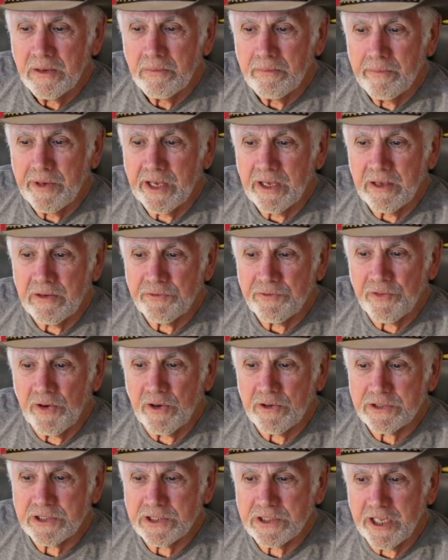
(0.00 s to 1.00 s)
making
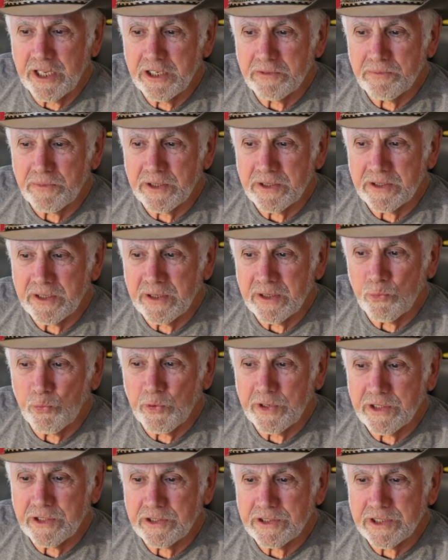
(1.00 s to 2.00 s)
false statements, and
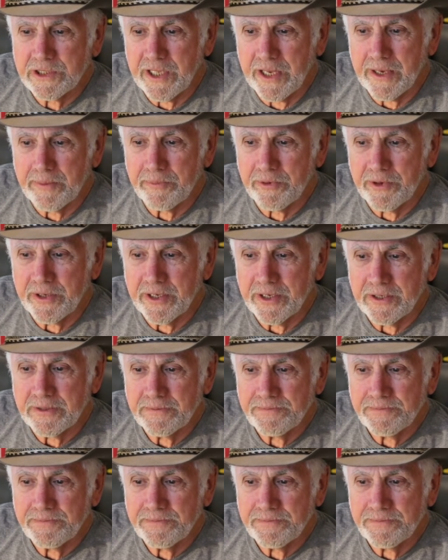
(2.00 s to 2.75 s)
witness tampering.